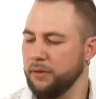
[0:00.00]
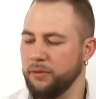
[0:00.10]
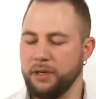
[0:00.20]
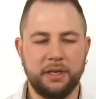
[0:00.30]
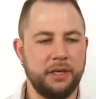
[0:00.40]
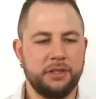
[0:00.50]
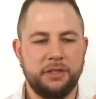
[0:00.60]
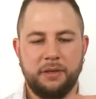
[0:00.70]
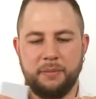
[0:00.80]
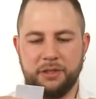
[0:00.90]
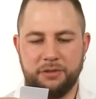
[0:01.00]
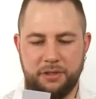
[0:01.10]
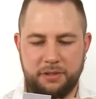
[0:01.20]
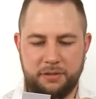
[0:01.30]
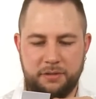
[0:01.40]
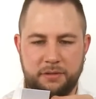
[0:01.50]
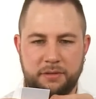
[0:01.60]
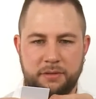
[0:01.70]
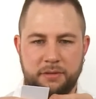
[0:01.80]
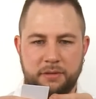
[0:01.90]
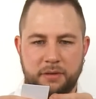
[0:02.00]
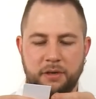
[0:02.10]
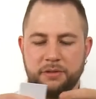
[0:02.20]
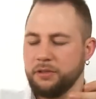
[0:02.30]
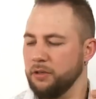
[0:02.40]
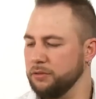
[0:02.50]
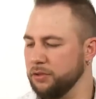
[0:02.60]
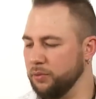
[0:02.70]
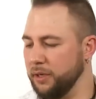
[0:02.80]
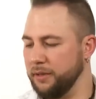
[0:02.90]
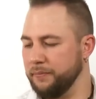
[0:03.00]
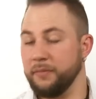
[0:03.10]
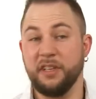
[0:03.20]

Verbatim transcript: Or I can actually measure it. Oh, it's close to twenty.